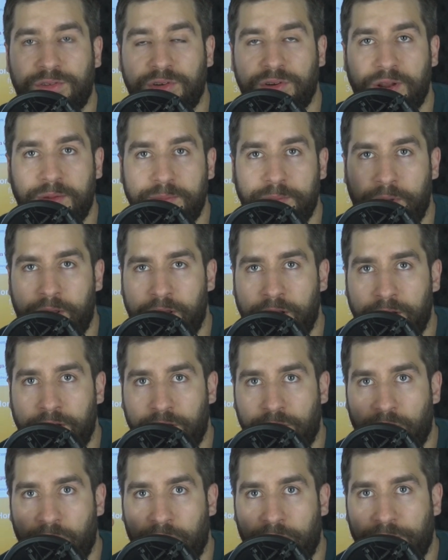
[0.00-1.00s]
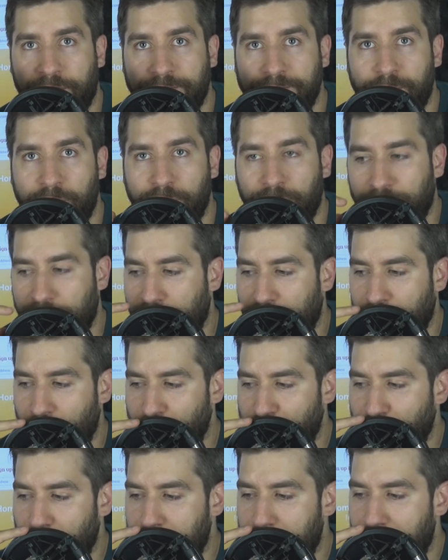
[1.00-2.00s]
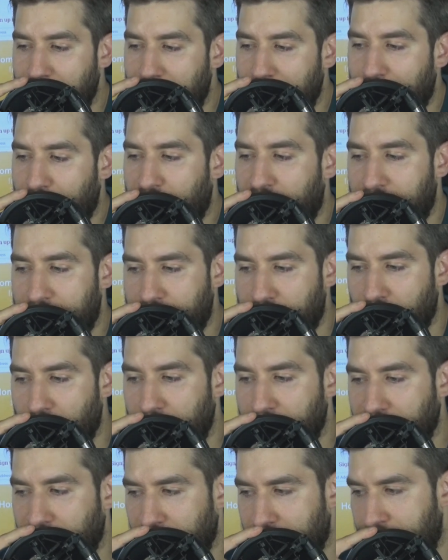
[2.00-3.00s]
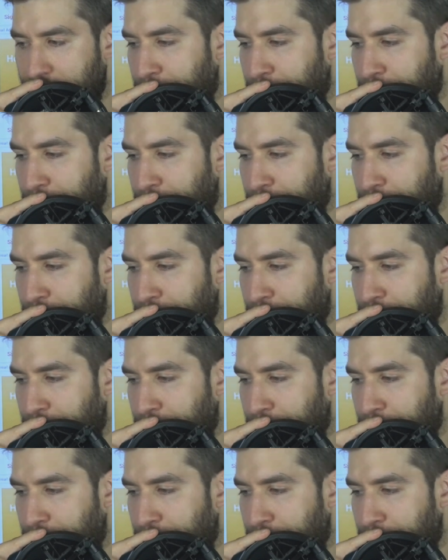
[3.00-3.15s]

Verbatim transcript: and banned across most social media platforms.